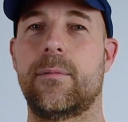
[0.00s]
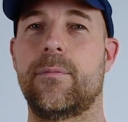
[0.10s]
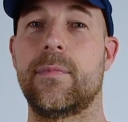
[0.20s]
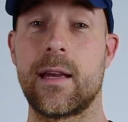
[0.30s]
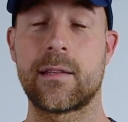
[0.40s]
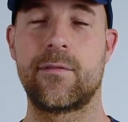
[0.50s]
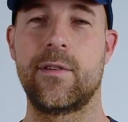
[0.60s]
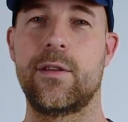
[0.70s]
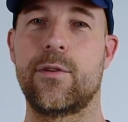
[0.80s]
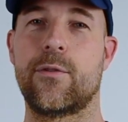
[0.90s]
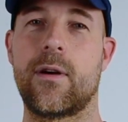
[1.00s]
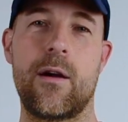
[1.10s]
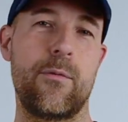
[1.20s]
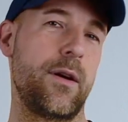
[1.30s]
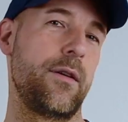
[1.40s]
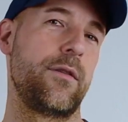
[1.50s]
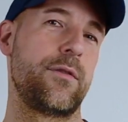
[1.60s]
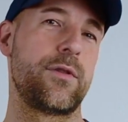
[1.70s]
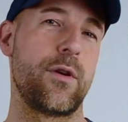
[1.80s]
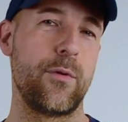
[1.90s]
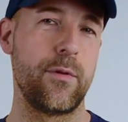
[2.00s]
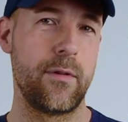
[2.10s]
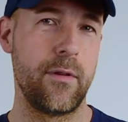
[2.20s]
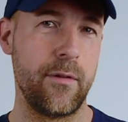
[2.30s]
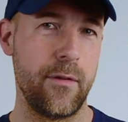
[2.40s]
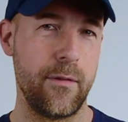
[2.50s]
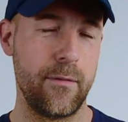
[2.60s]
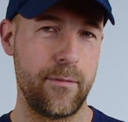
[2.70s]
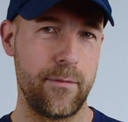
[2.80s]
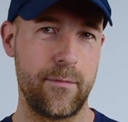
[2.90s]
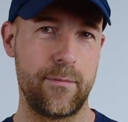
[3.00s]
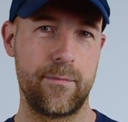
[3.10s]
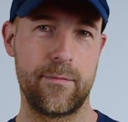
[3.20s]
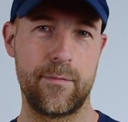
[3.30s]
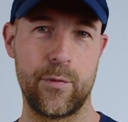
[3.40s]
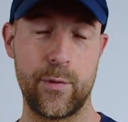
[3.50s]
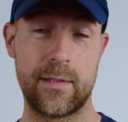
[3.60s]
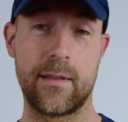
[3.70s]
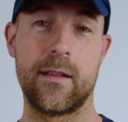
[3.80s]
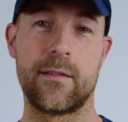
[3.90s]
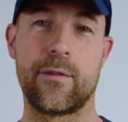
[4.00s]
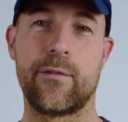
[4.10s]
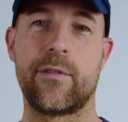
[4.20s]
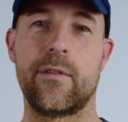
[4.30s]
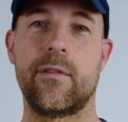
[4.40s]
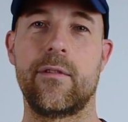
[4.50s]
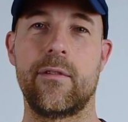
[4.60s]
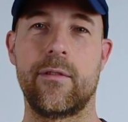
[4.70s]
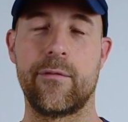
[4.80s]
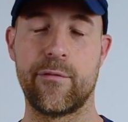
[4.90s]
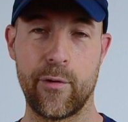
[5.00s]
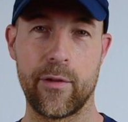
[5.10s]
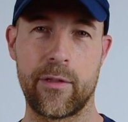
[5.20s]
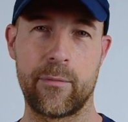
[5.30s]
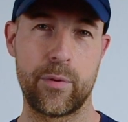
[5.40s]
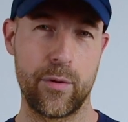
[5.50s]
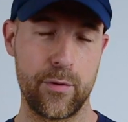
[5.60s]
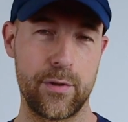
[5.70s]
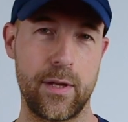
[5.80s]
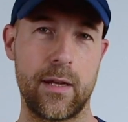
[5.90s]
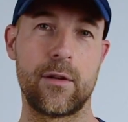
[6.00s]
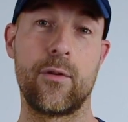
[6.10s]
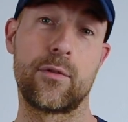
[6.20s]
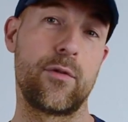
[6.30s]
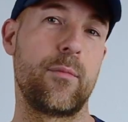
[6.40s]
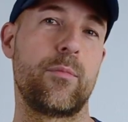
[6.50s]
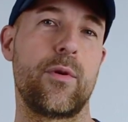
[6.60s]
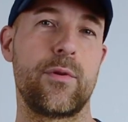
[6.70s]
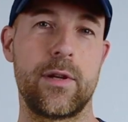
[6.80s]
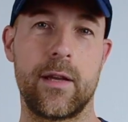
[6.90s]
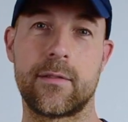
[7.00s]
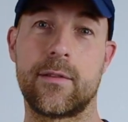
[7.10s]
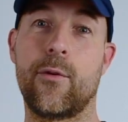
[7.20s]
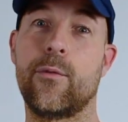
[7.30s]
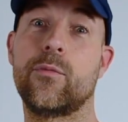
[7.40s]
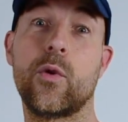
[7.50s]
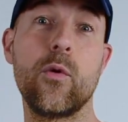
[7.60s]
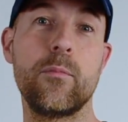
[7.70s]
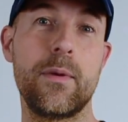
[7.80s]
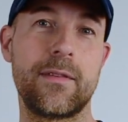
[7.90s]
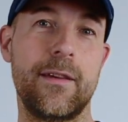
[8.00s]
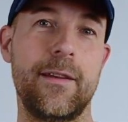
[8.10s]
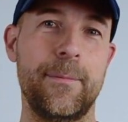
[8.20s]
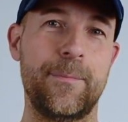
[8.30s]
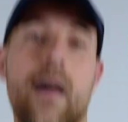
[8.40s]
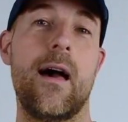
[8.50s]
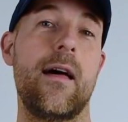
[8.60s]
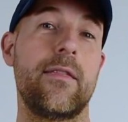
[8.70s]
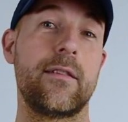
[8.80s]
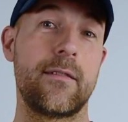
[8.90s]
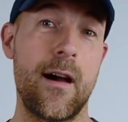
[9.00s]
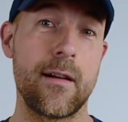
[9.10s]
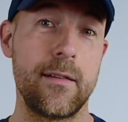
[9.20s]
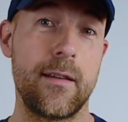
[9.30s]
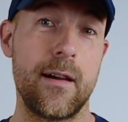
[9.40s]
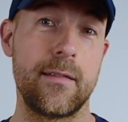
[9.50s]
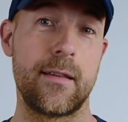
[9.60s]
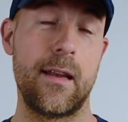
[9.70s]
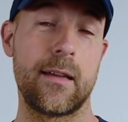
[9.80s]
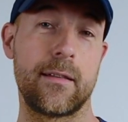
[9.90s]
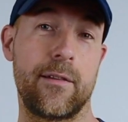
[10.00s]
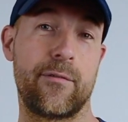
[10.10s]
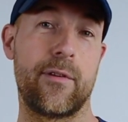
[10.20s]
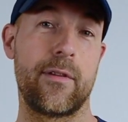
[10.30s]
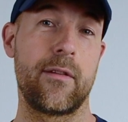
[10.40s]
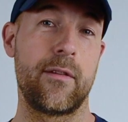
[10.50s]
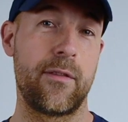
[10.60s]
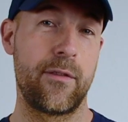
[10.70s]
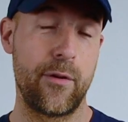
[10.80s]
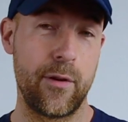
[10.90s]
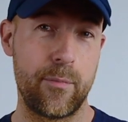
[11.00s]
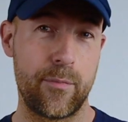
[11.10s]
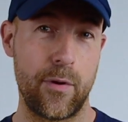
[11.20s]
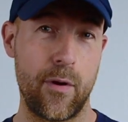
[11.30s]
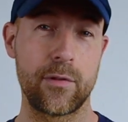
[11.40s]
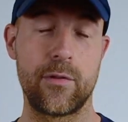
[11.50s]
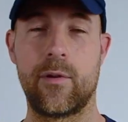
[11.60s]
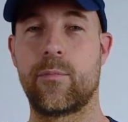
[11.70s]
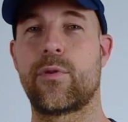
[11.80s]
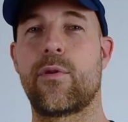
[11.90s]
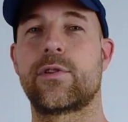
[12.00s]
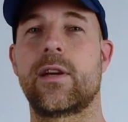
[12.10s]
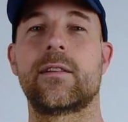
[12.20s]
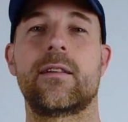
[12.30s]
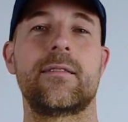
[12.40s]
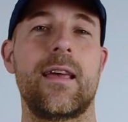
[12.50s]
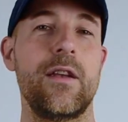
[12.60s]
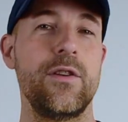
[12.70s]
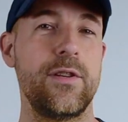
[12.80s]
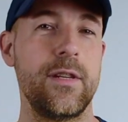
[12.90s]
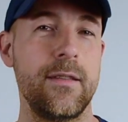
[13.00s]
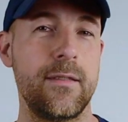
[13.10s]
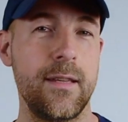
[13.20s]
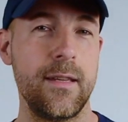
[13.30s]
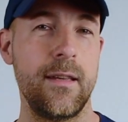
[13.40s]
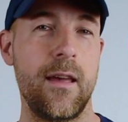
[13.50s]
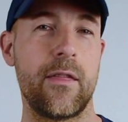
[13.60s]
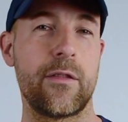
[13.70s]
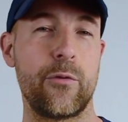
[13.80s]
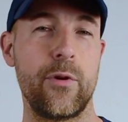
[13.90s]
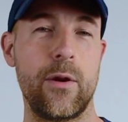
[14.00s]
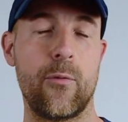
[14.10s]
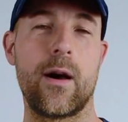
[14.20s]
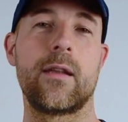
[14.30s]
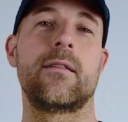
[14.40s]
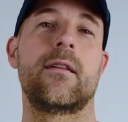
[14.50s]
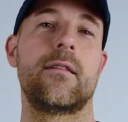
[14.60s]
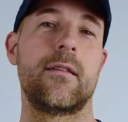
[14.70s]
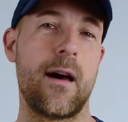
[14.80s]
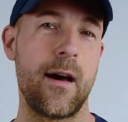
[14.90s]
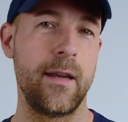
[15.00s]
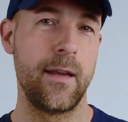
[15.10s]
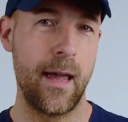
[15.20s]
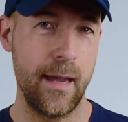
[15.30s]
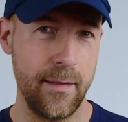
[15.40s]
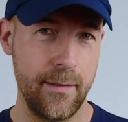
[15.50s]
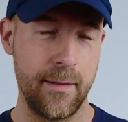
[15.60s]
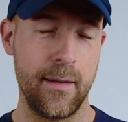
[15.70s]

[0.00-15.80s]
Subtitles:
next video I will show you the result of the fourth project, long-term project, so don't miss it. And the target I selected for the third long-term project is NGC 3198.